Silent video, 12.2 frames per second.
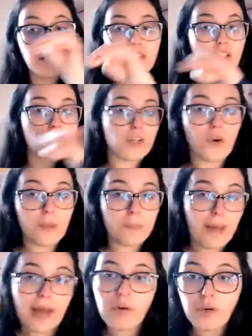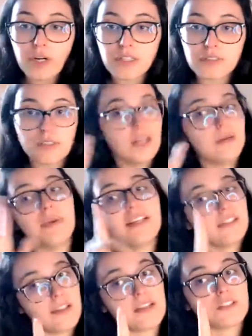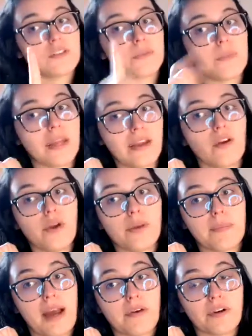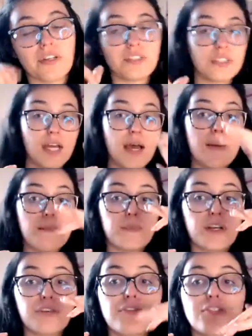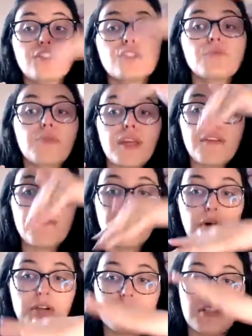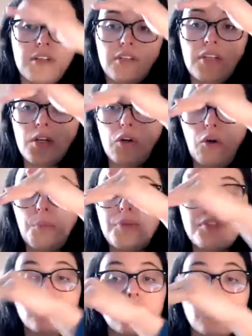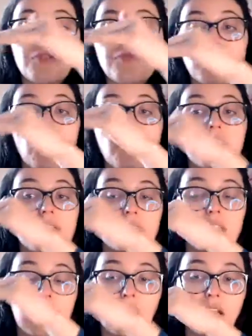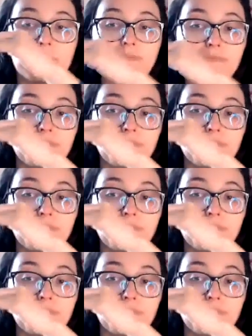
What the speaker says: you're going backwards, unless you're going backwards. But if you're just refocusing on the goal, but still focusing